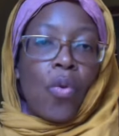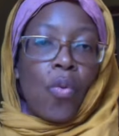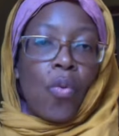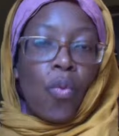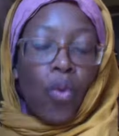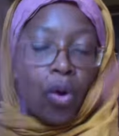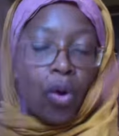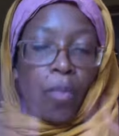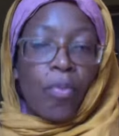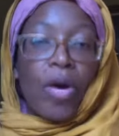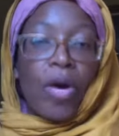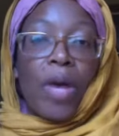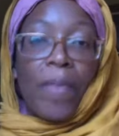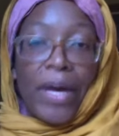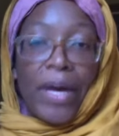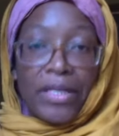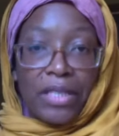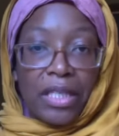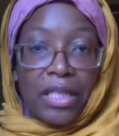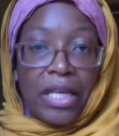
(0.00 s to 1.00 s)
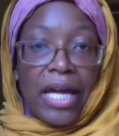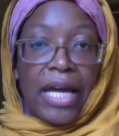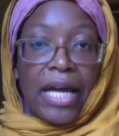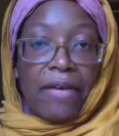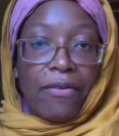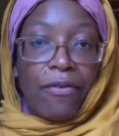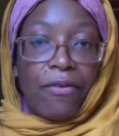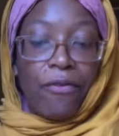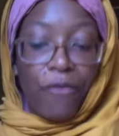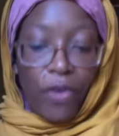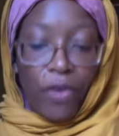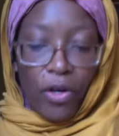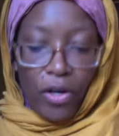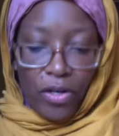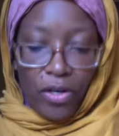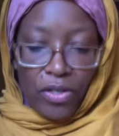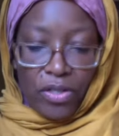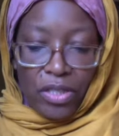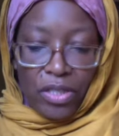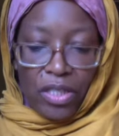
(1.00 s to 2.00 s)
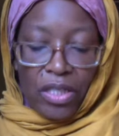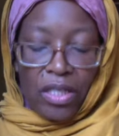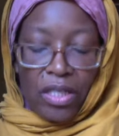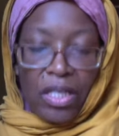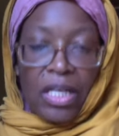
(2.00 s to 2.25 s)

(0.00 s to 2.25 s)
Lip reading: were brought back to life first,